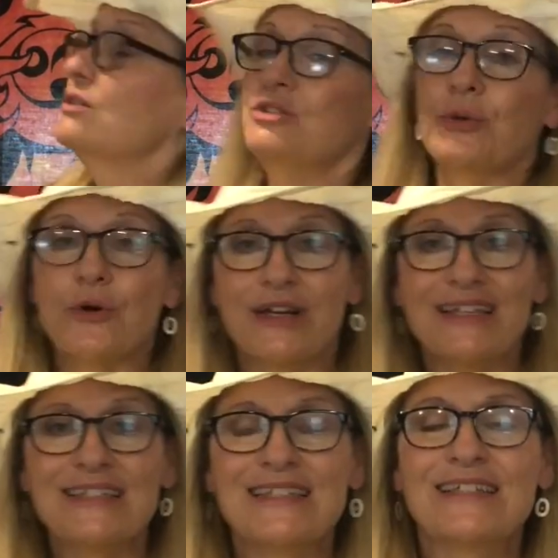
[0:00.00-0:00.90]
the
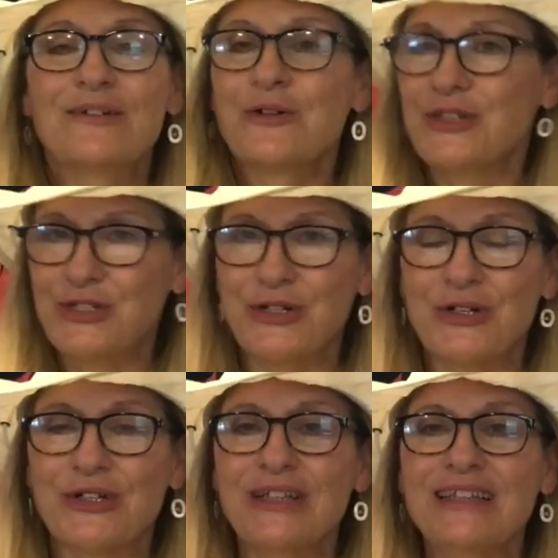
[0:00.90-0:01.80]
tortoise or the
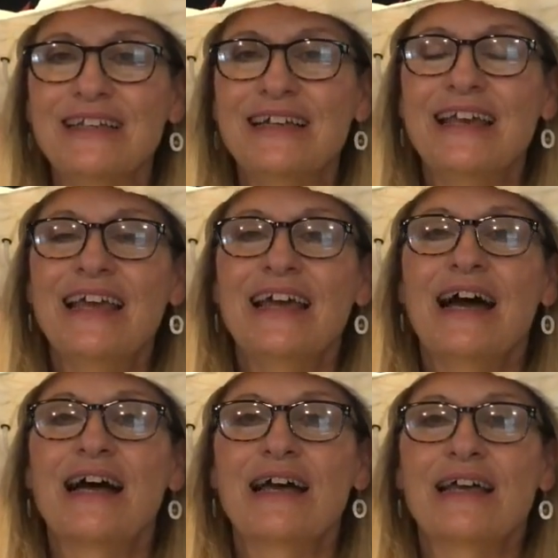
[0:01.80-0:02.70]
turtle,
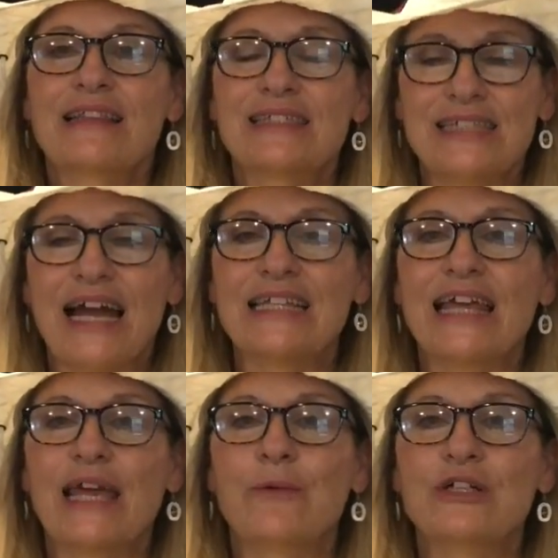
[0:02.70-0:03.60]
the sign
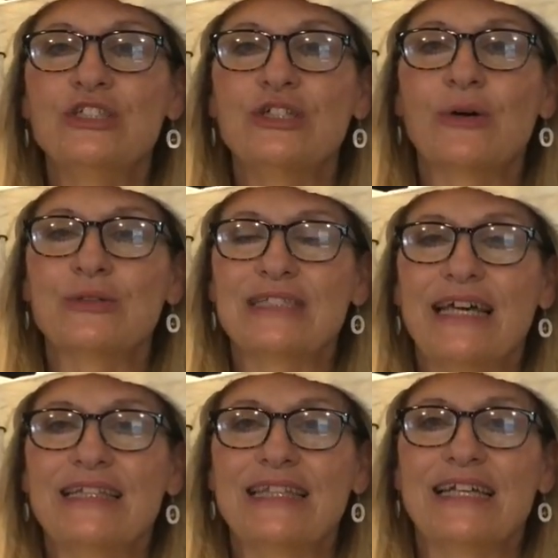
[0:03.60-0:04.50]
language goes
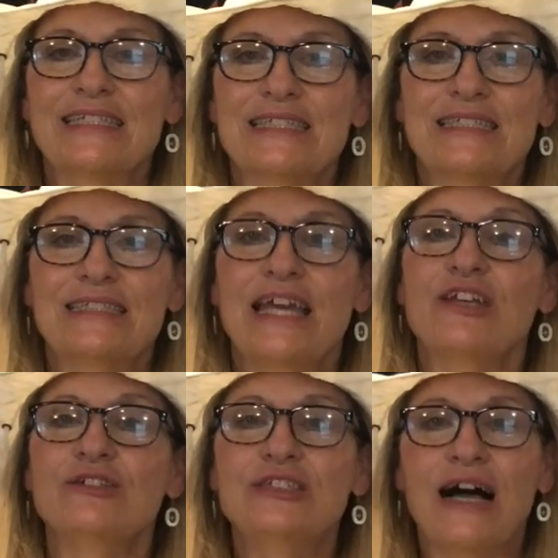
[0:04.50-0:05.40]
like this. Take
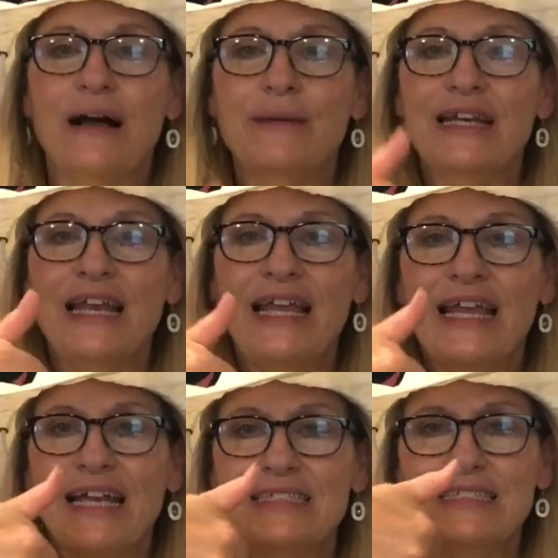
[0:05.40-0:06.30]
your dominant
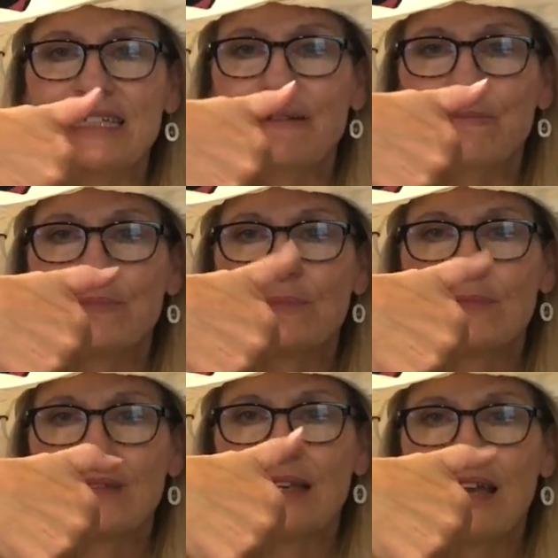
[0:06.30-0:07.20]
hand,
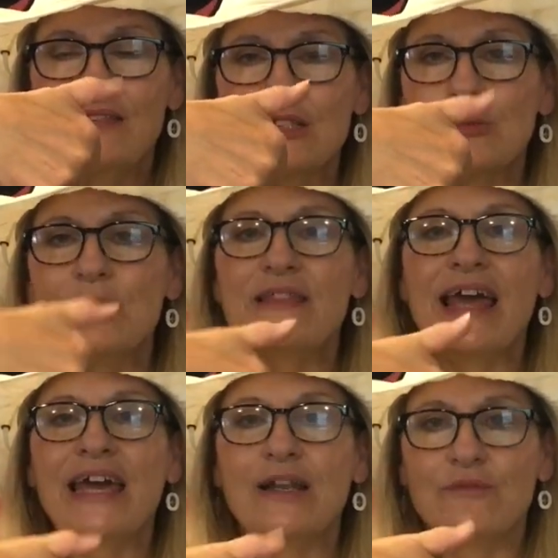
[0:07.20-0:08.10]
and this will be the
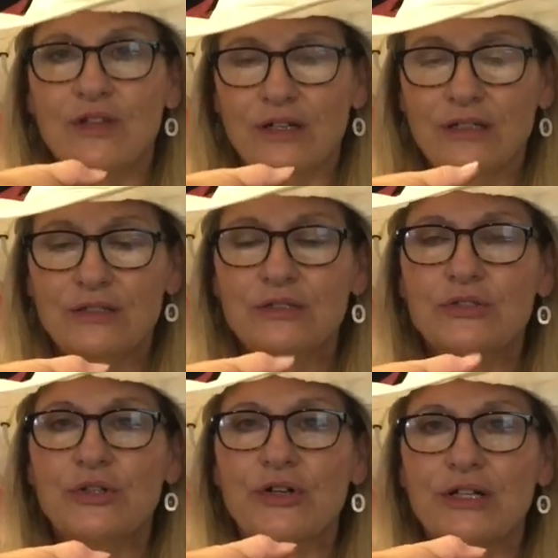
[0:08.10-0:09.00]
head of the
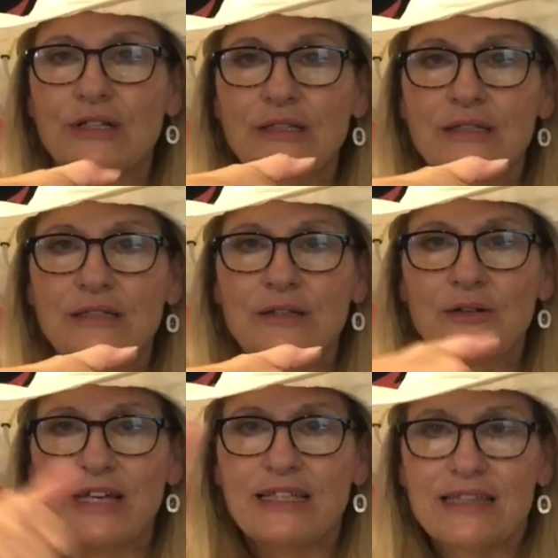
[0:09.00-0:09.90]
turtle, go
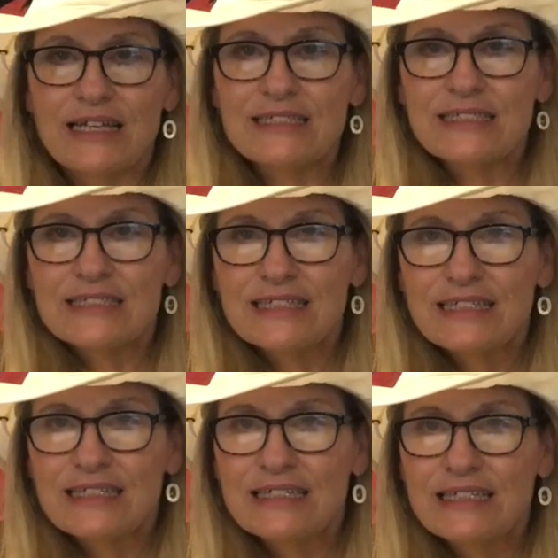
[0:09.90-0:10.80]
like this.
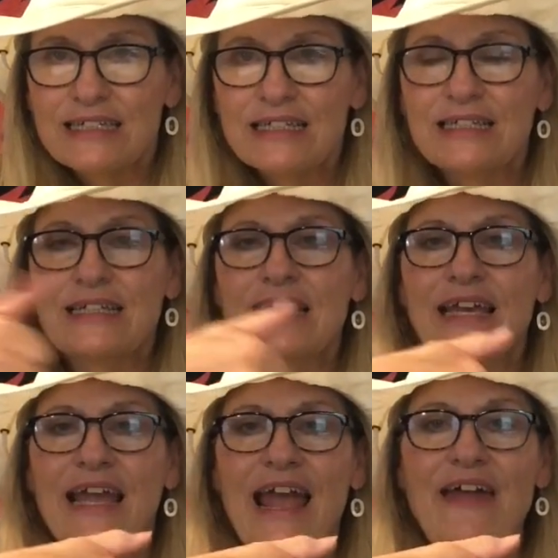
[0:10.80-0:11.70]

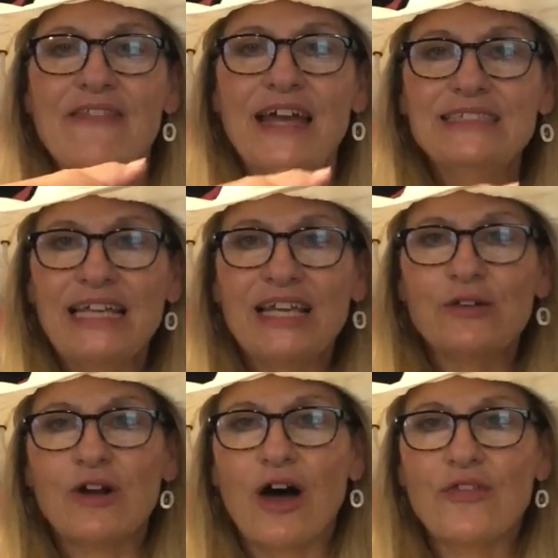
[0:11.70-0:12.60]
And then take
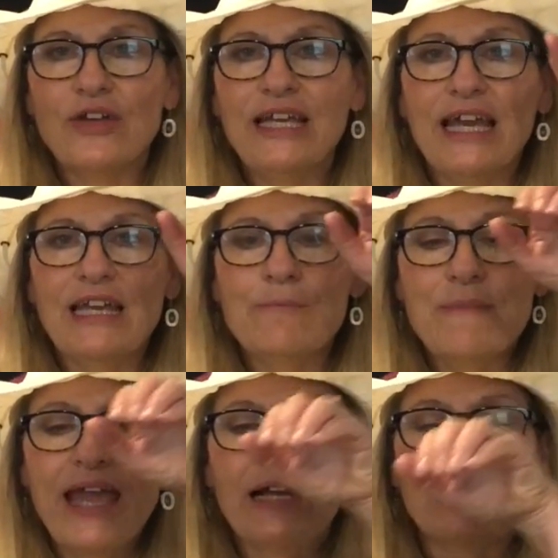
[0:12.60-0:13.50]
your other hand and
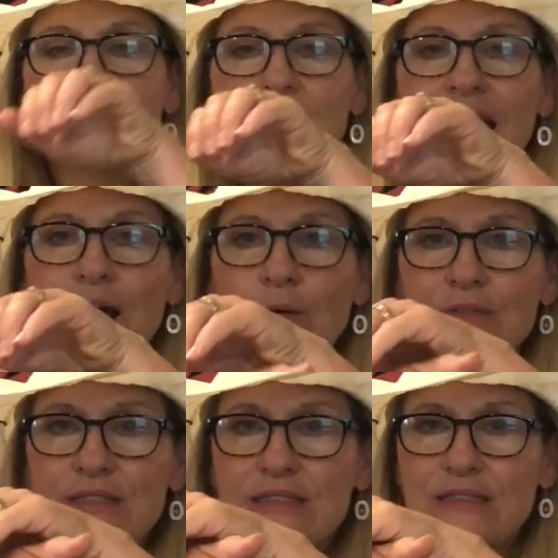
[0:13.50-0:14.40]
make a little
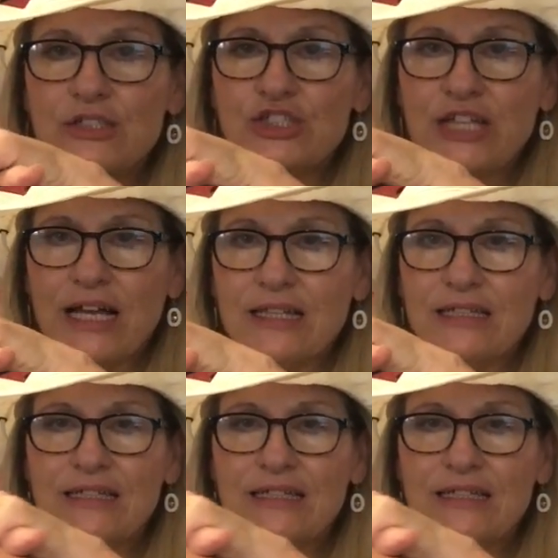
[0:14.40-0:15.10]
house, the shell.